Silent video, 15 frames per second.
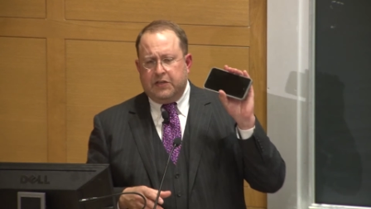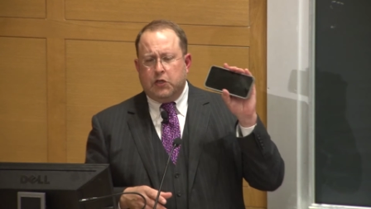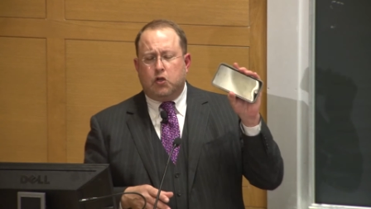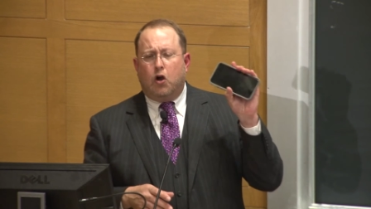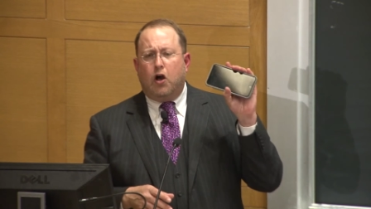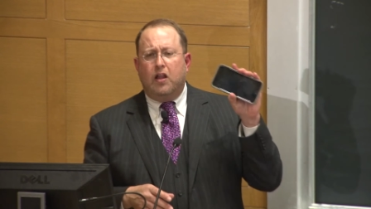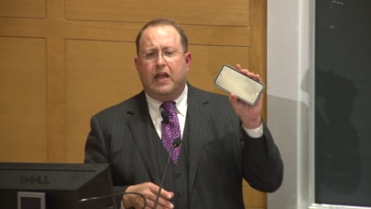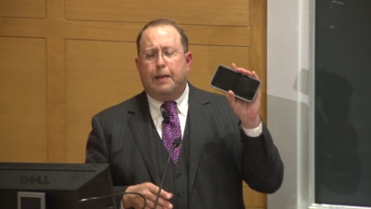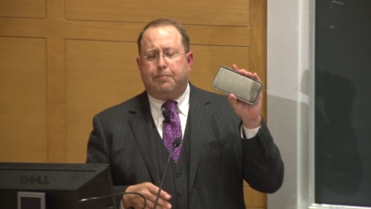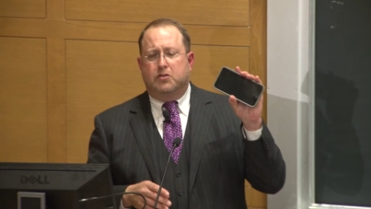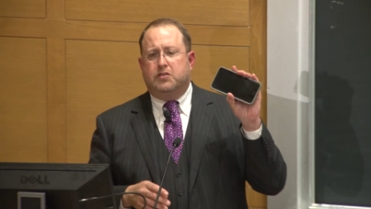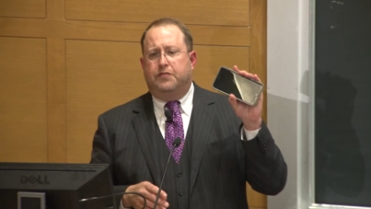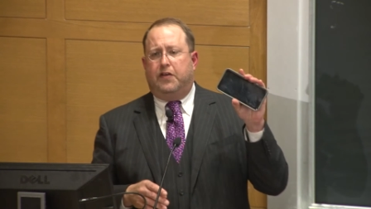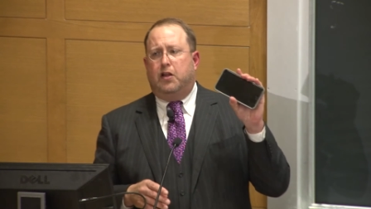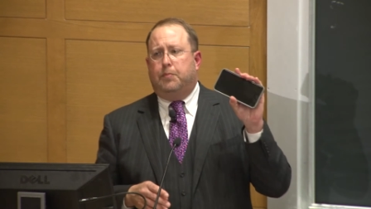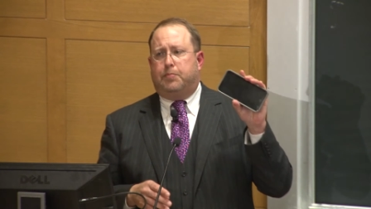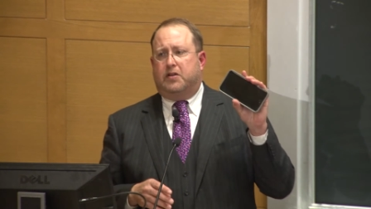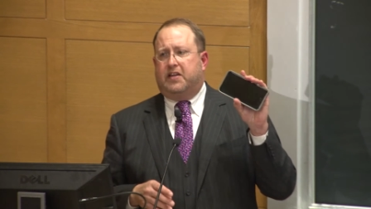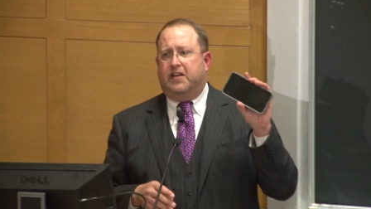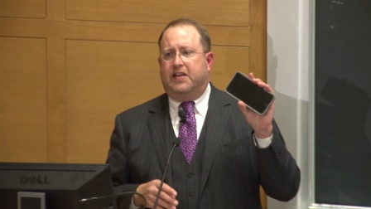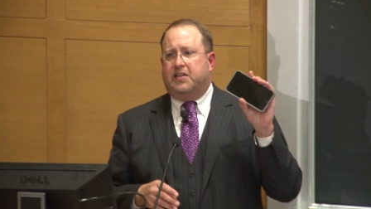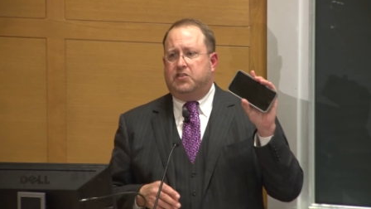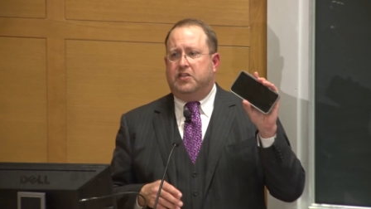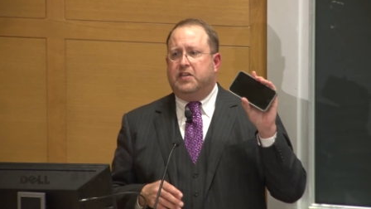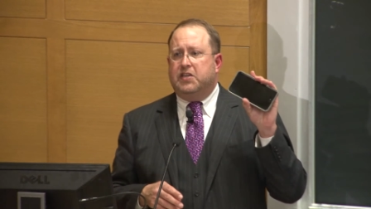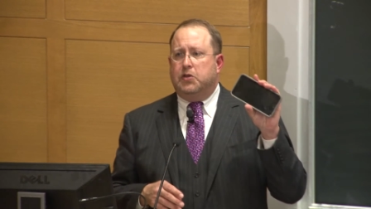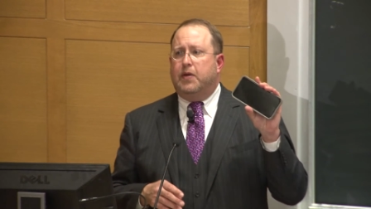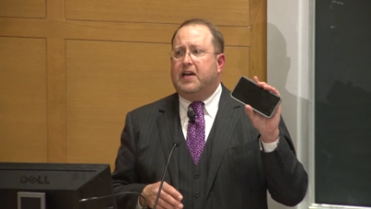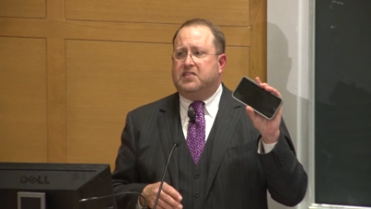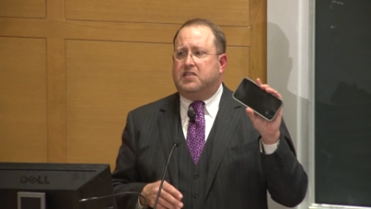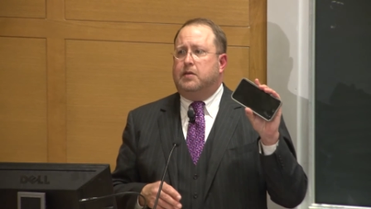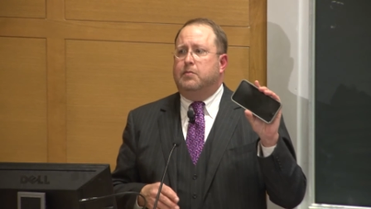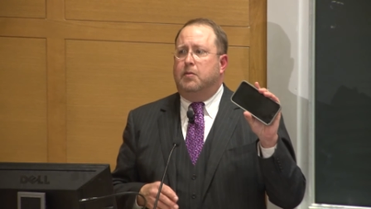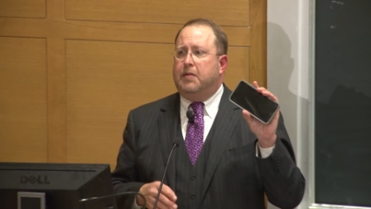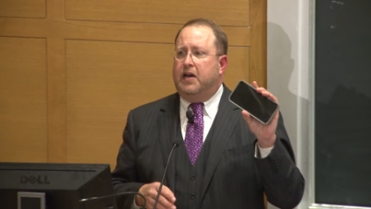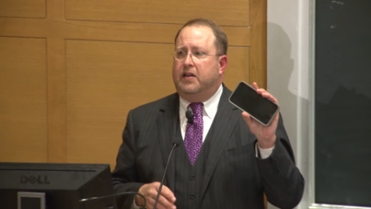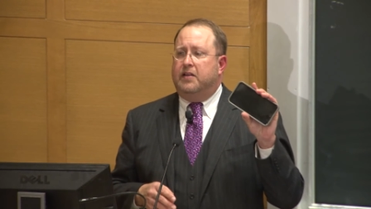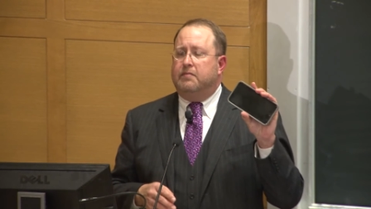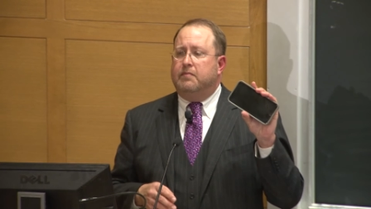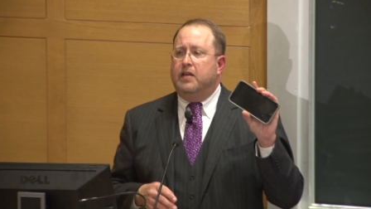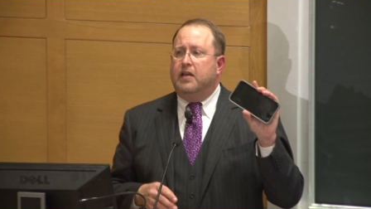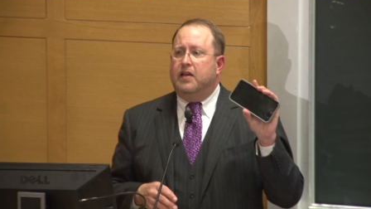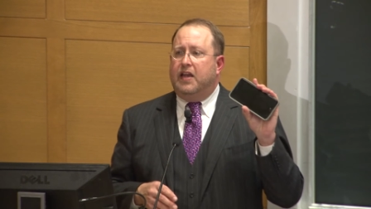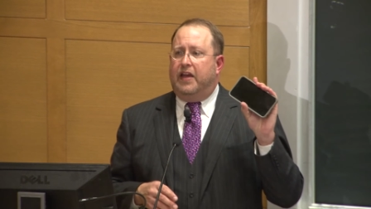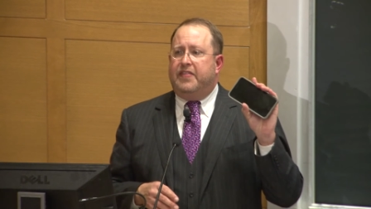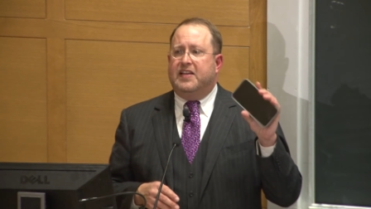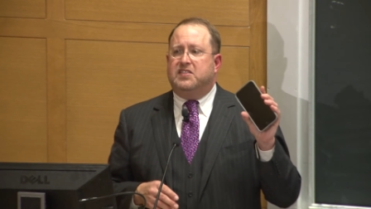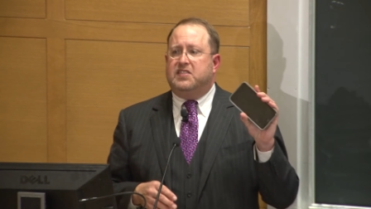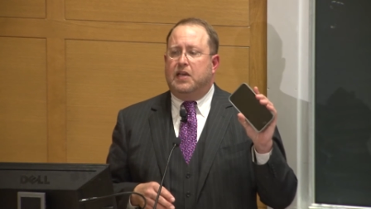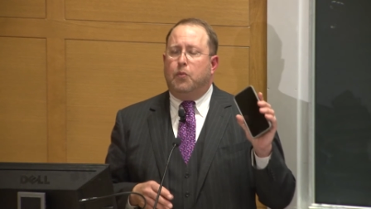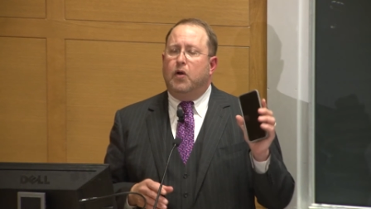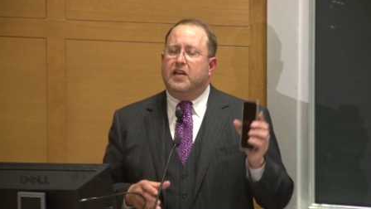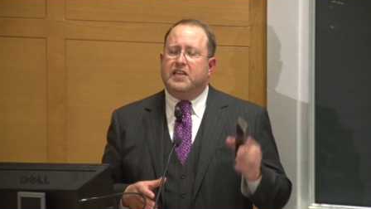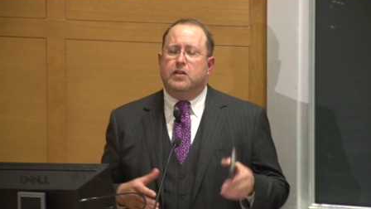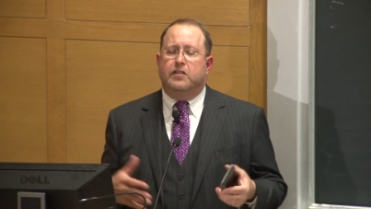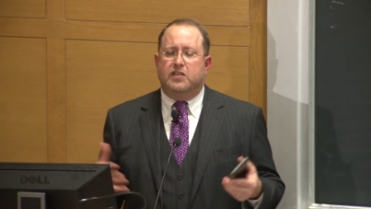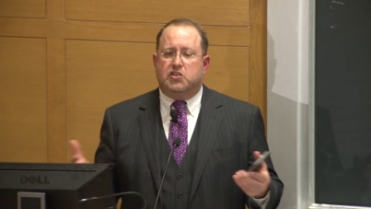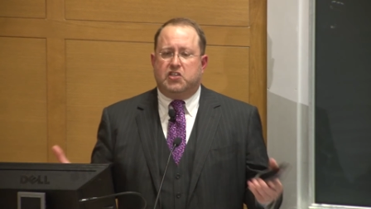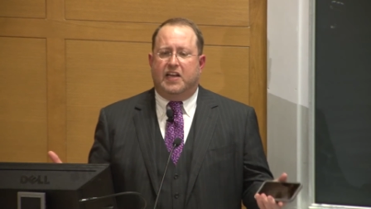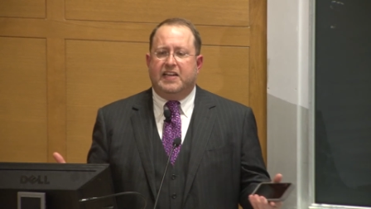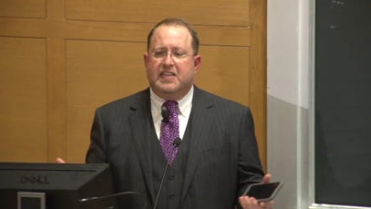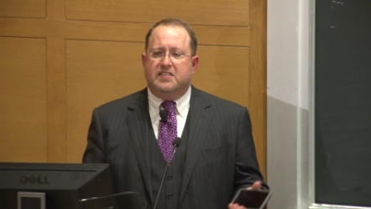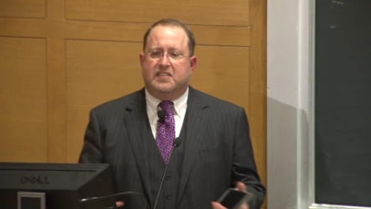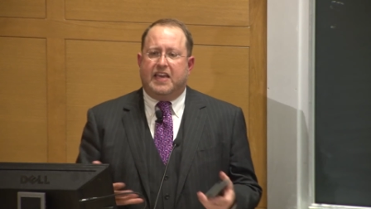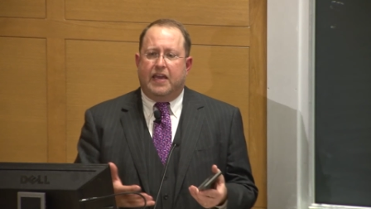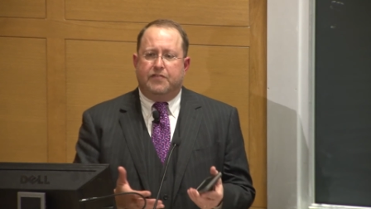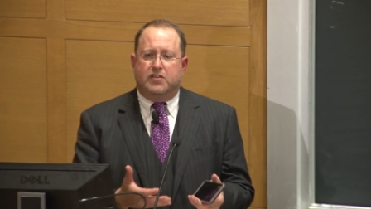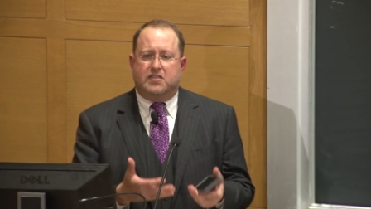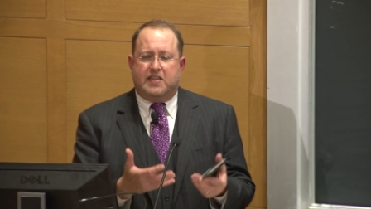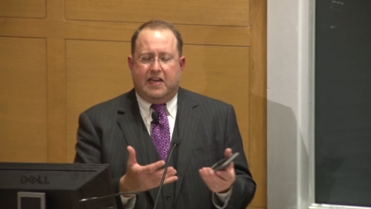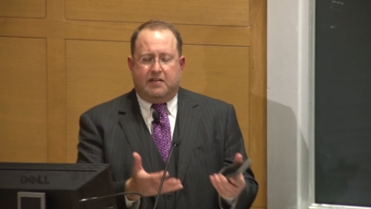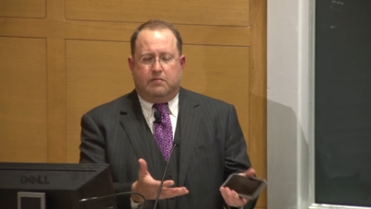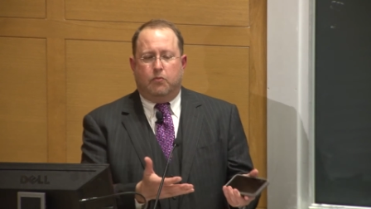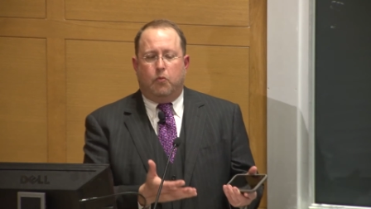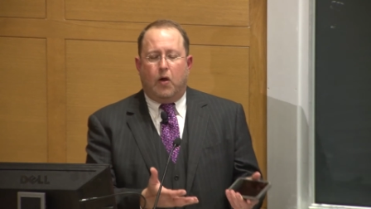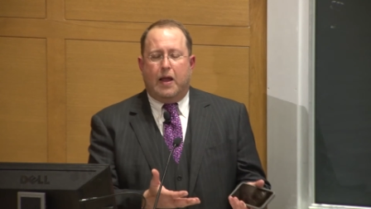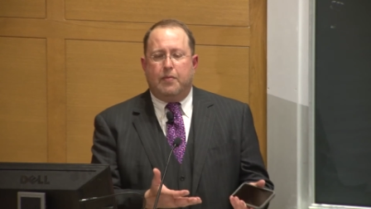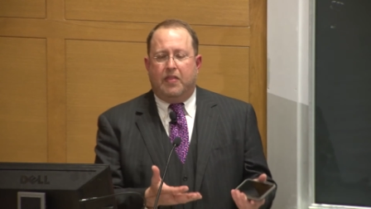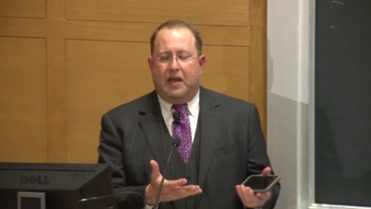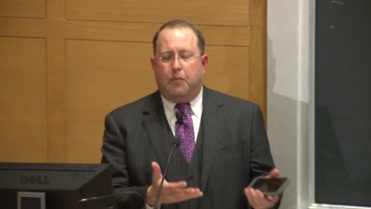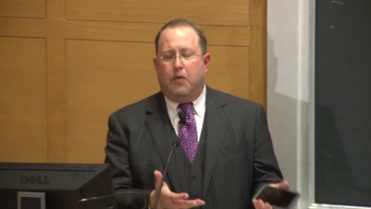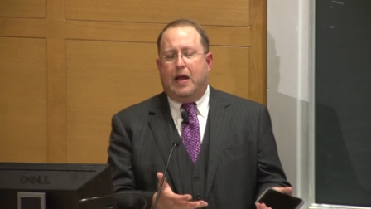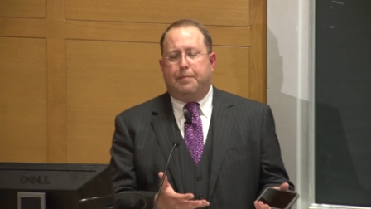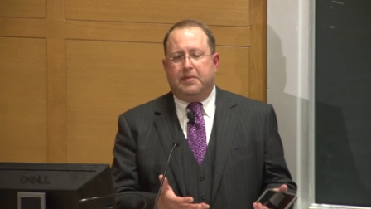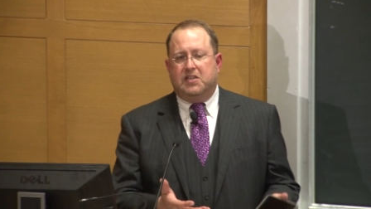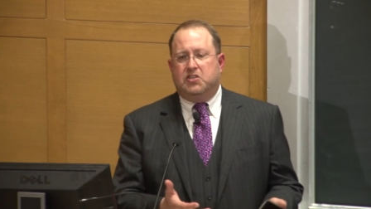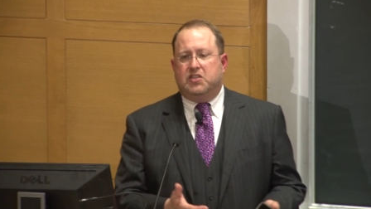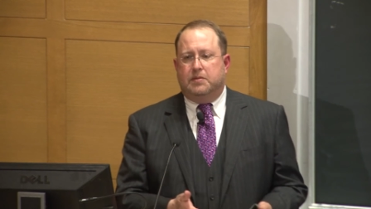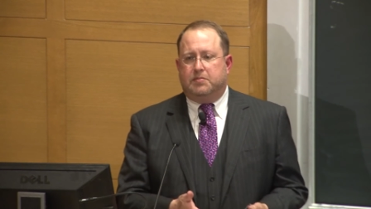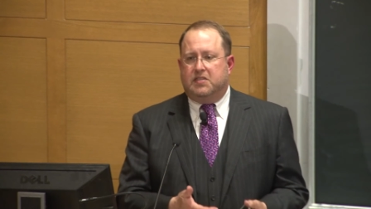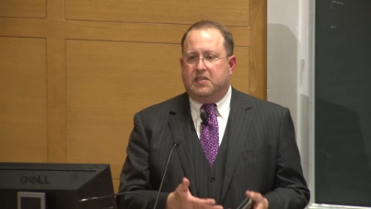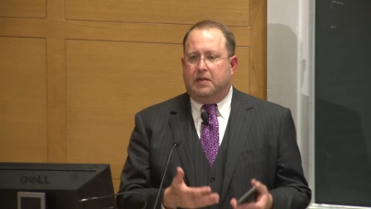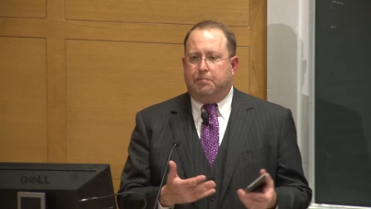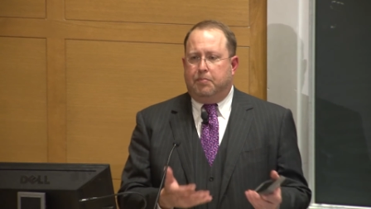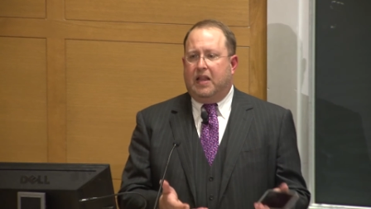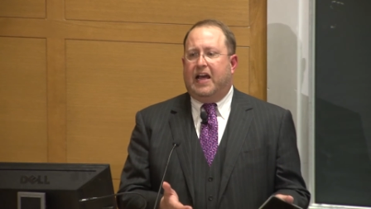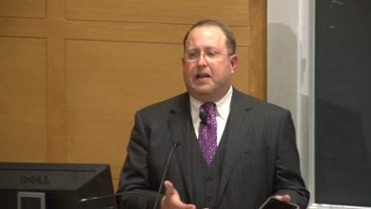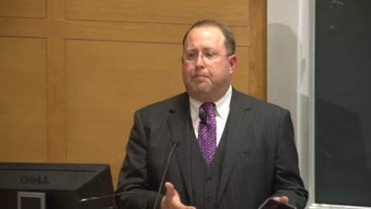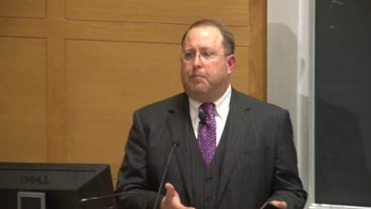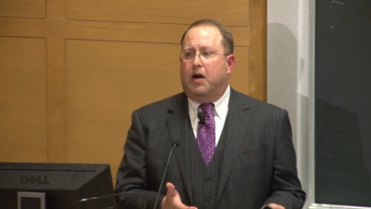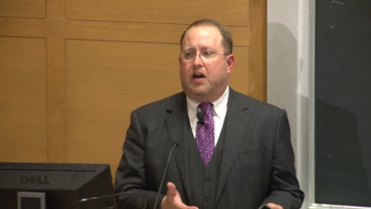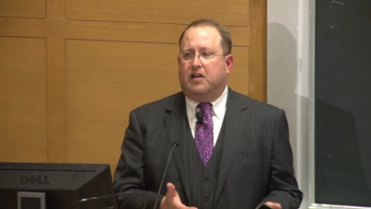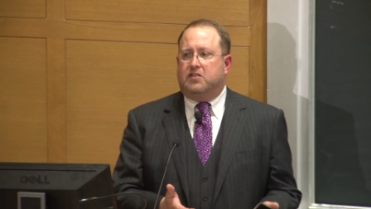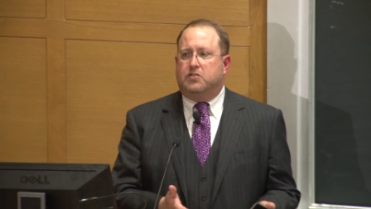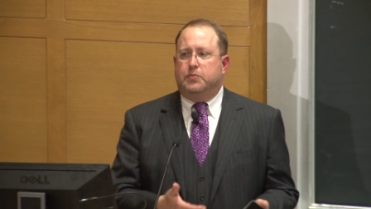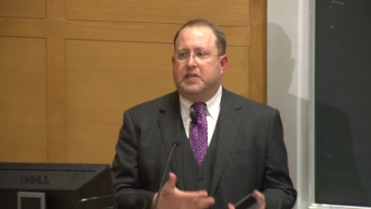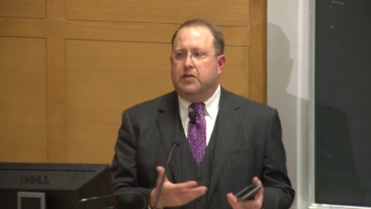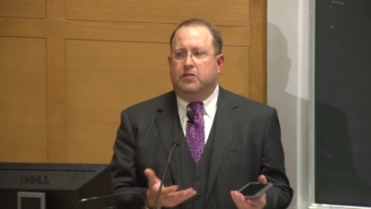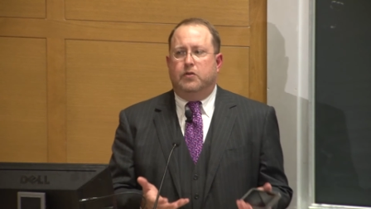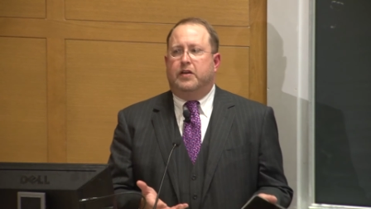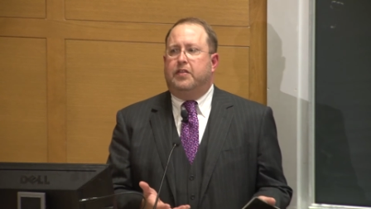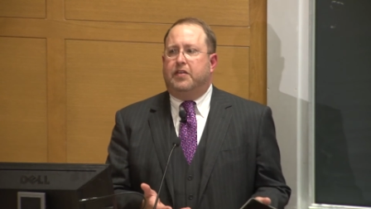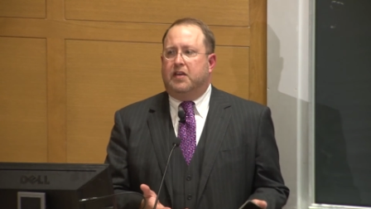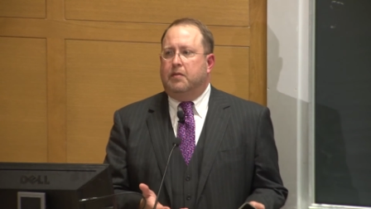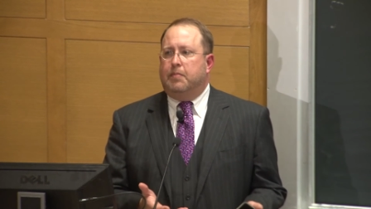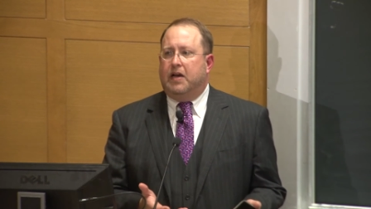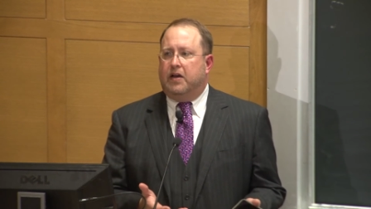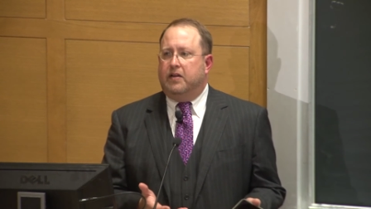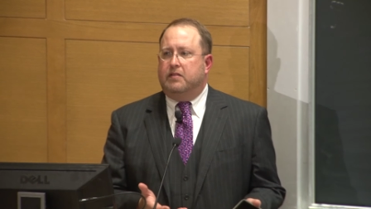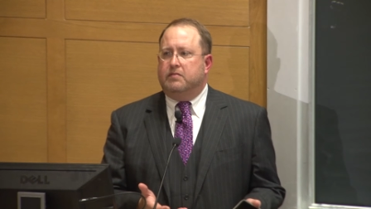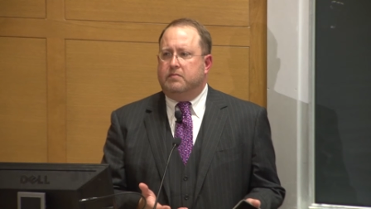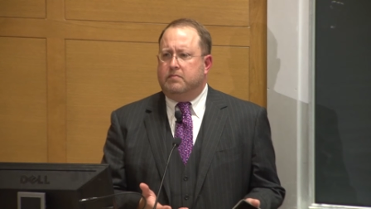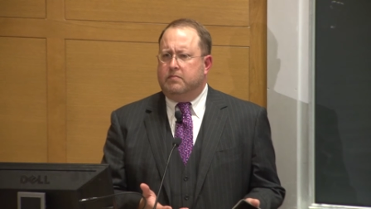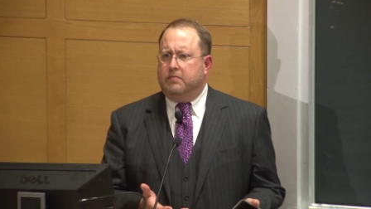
you call Apple Developer Connection and you ask them about it, and they say, well, you know, the Chinese gave us that, that WAPI chipset black boxed. We don't know anything about it.